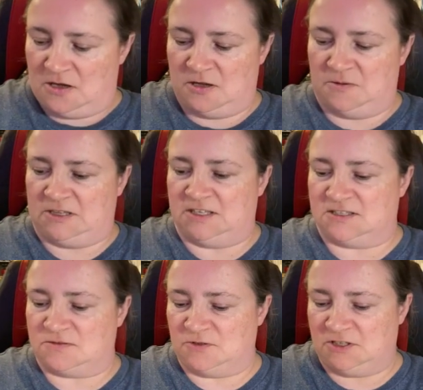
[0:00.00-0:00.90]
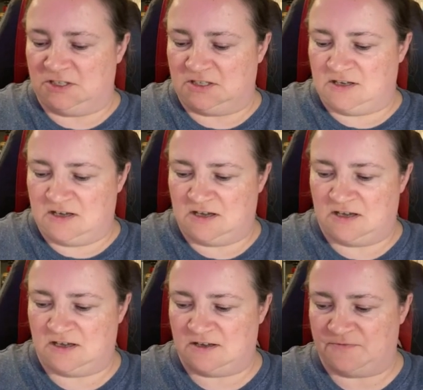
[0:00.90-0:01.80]
But this one,
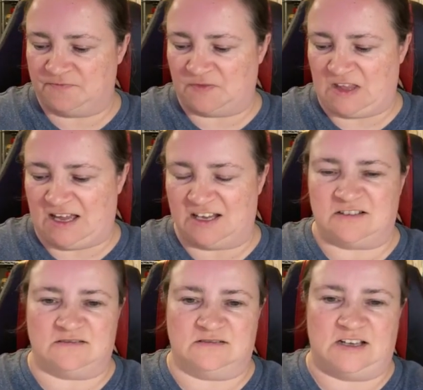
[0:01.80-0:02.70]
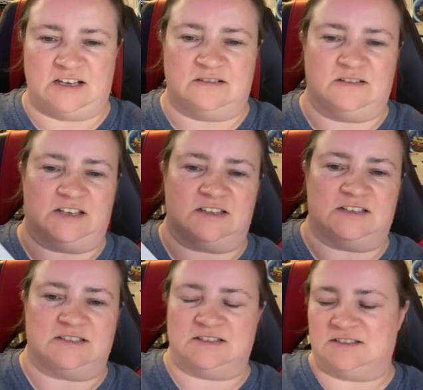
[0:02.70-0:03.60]
I don't like
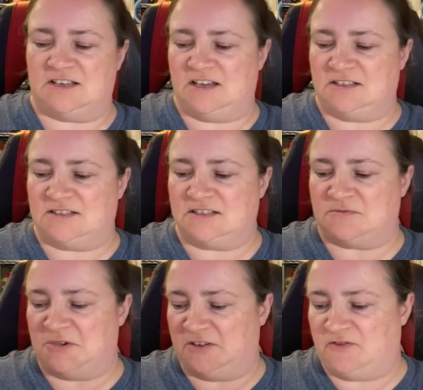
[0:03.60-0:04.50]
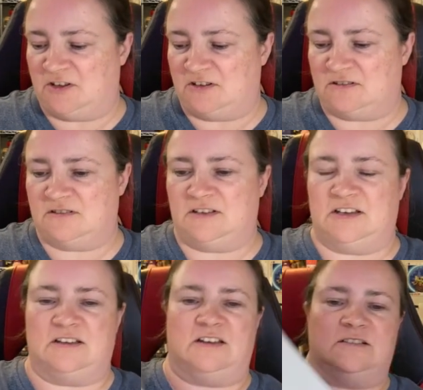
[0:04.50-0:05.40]
these insides. That's my fault.
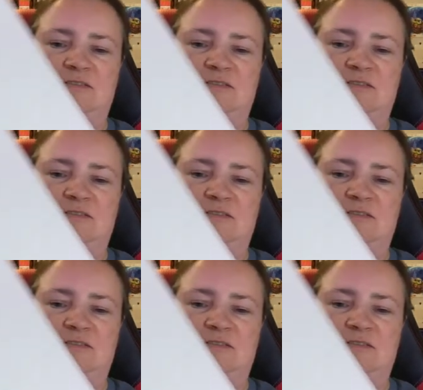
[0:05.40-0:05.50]
I don't